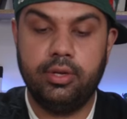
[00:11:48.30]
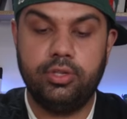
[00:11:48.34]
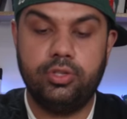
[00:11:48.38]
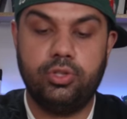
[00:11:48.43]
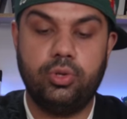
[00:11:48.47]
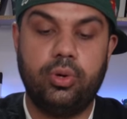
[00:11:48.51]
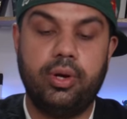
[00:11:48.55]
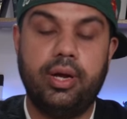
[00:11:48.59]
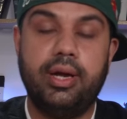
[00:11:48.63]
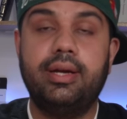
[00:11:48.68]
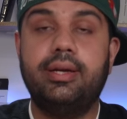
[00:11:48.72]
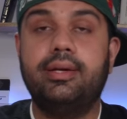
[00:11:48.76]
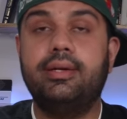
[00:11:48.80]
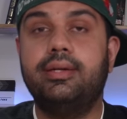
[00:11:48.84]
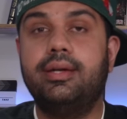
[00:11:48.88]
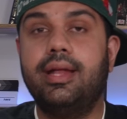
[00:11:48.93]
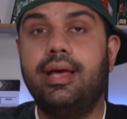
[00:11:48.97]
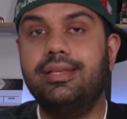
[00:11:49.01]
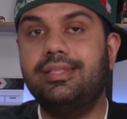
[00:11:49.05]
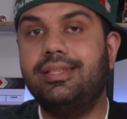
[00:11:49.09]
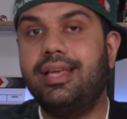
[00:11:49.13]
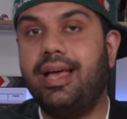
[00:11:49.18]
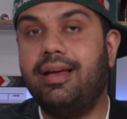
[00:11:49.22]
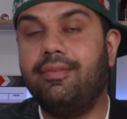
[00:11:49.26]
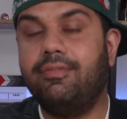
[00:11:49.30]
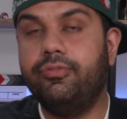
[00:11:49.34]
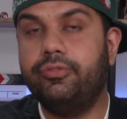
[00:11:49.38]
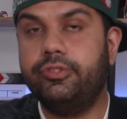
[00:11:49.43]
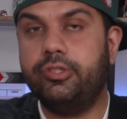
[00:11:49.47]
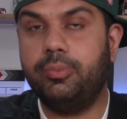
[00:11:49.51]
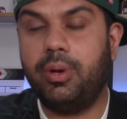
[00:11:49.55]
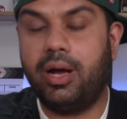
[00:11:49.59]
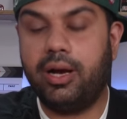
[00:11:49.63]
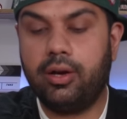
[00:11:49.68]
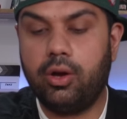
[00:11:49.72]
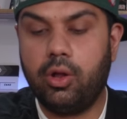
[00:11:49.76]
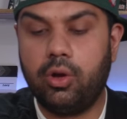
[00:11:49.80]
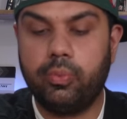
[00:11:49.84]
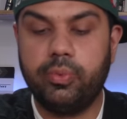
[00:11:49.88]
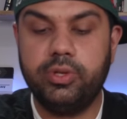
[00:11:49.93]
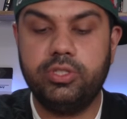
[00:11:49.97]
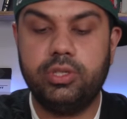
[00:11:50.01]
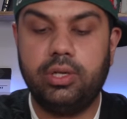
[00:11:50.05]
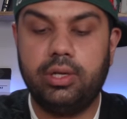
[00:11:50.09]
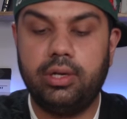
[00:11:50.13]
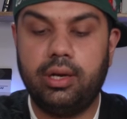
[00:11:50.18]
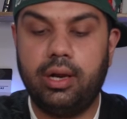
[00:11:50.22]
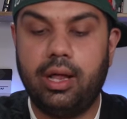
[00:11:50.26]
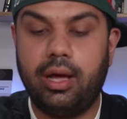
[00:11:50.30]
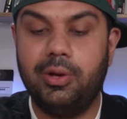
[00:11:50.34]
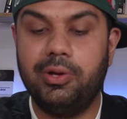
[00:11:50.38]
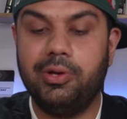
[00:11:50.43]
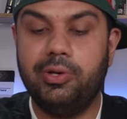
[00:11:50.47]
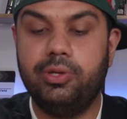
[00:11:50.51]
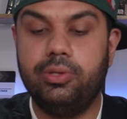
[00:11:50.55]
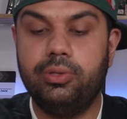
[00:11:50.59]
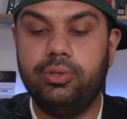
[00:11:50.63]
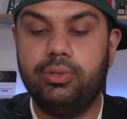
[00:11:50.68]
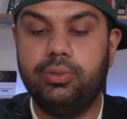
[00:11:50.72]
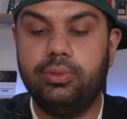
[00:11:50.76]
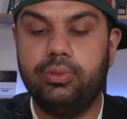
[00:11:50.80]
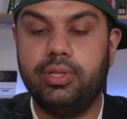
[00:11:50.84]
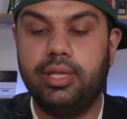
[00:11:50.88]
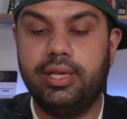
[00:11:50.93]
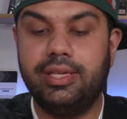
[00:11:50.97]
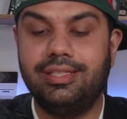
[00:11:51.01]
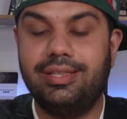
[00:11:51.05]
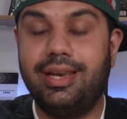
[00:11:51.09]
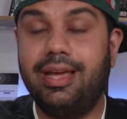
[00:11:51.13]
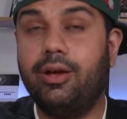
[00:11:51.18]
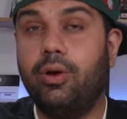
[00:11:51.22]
so it does have smart lock which will allow you to do things